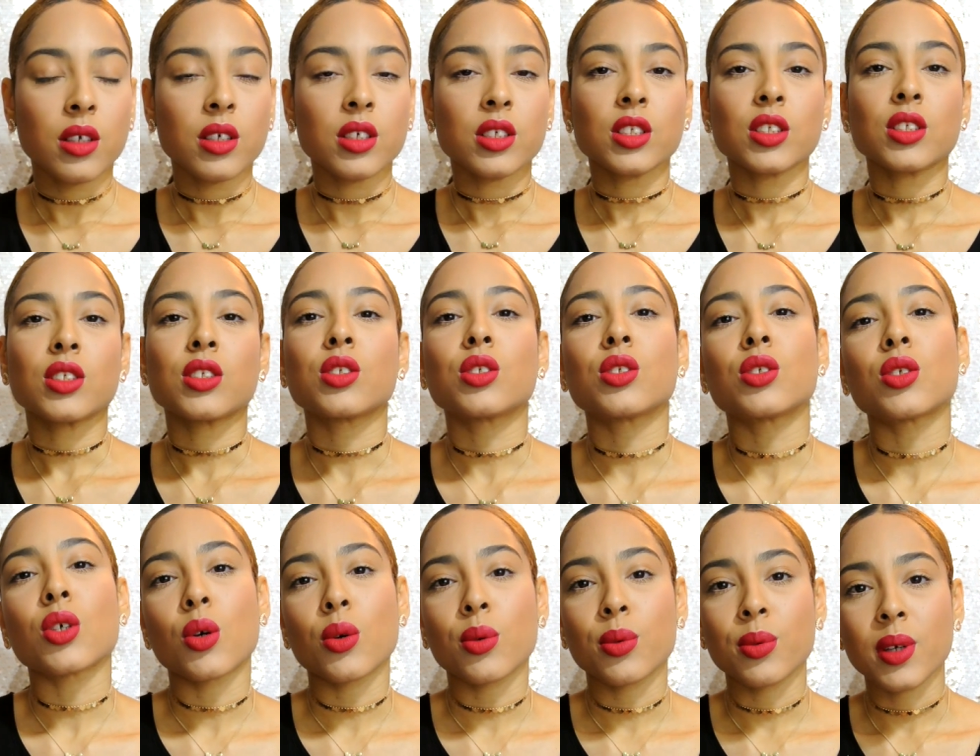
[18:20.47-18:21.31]

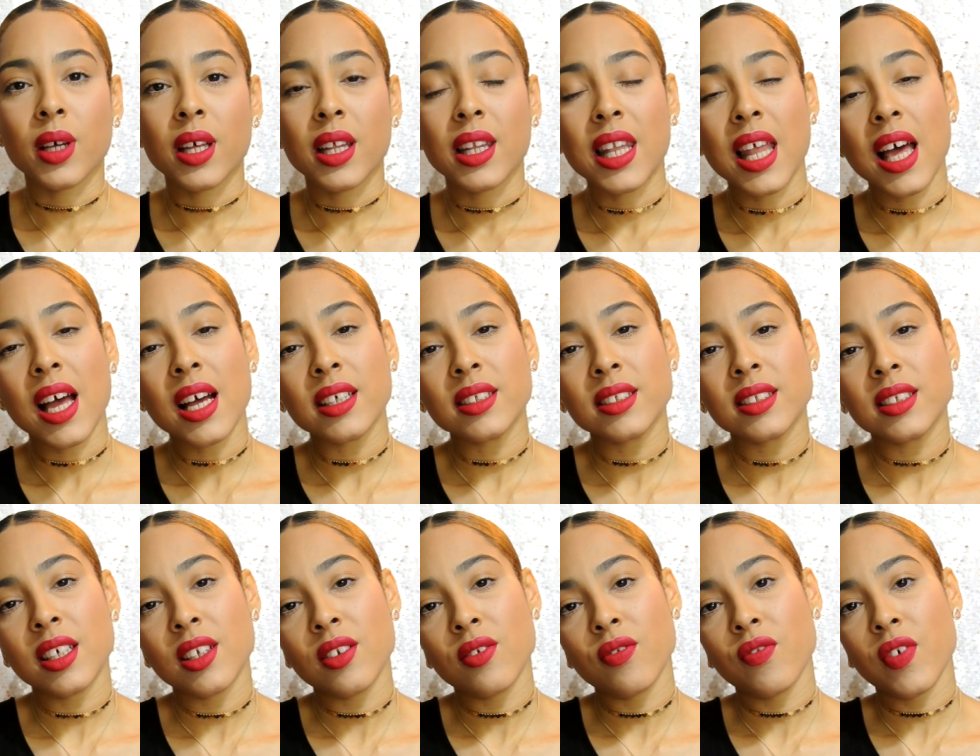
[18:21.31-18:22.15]
So last
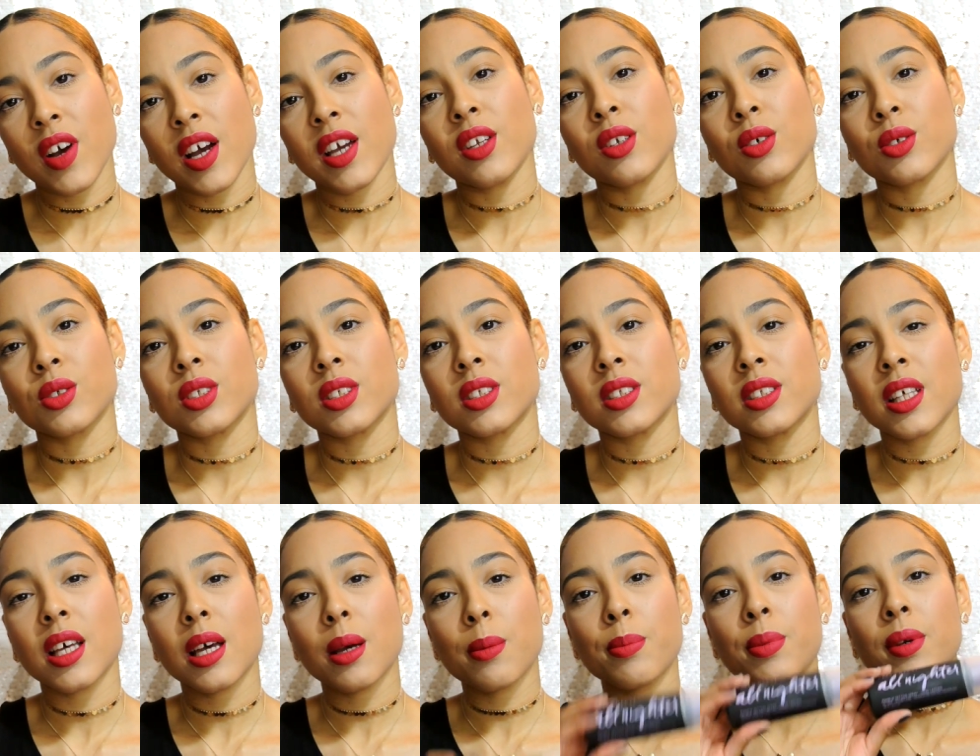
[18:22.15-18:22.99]
and final
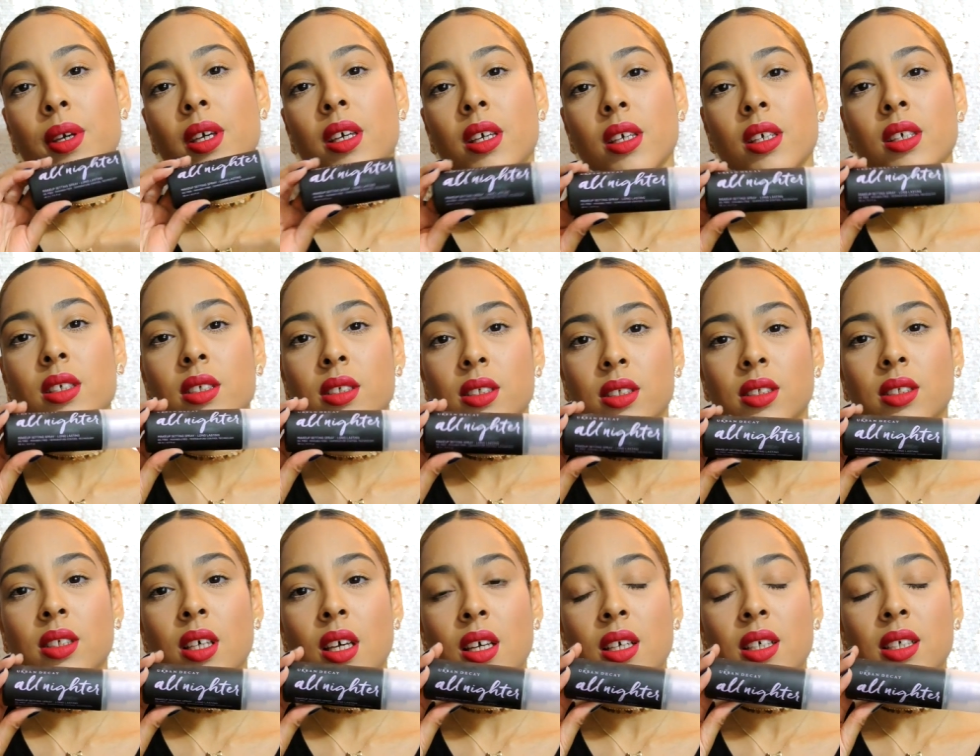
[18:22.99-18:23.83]
step
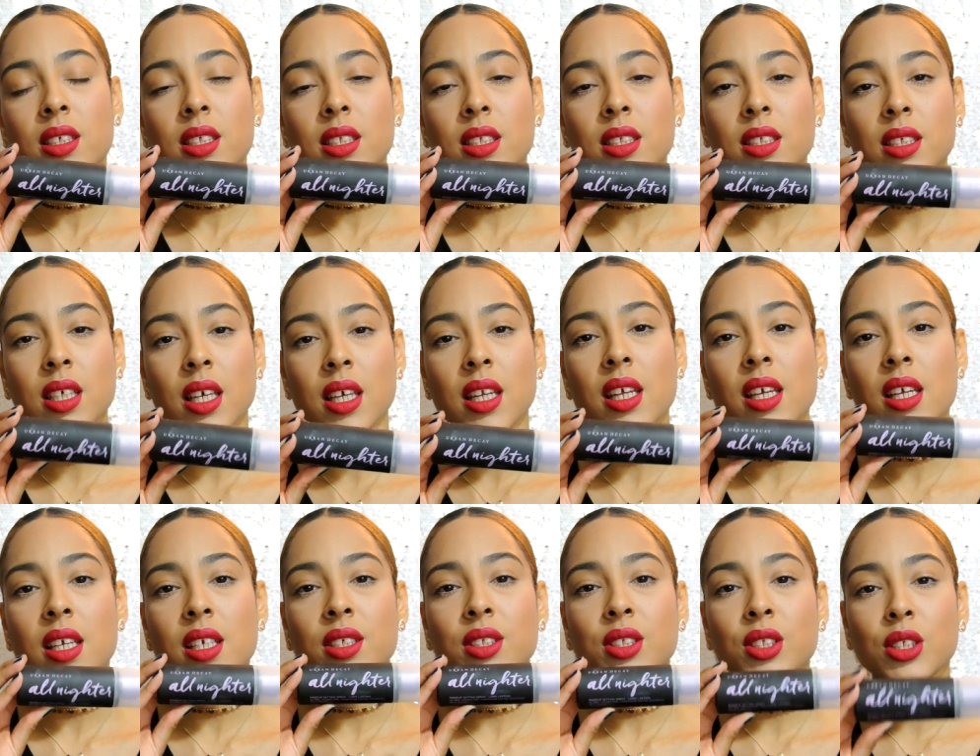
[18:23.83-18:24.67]
is
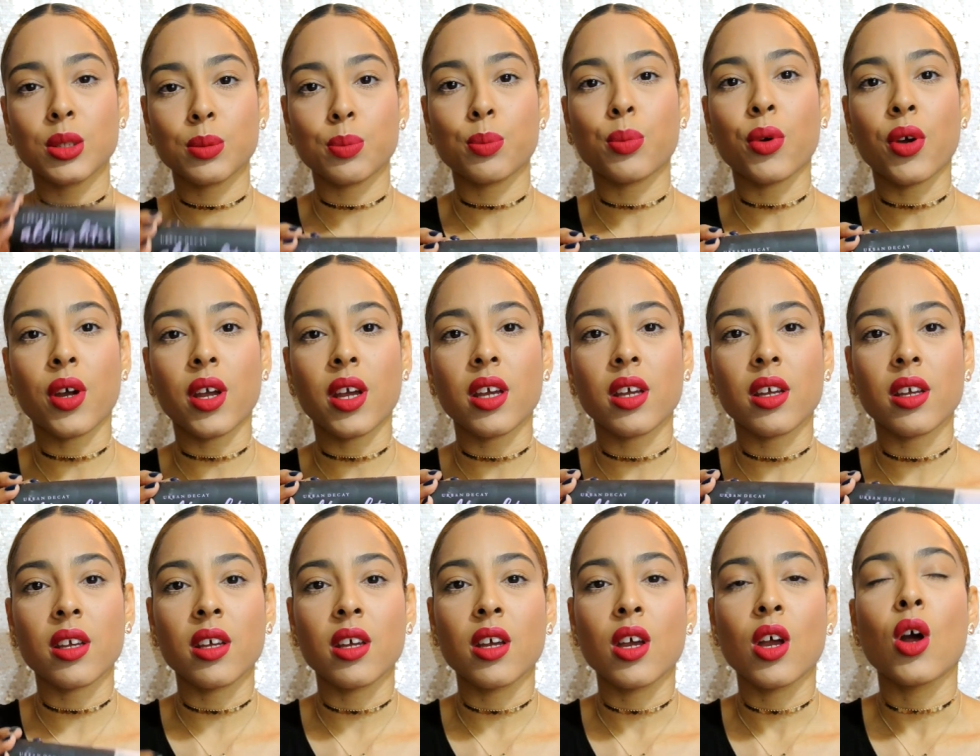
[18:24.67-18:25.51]
setting spray.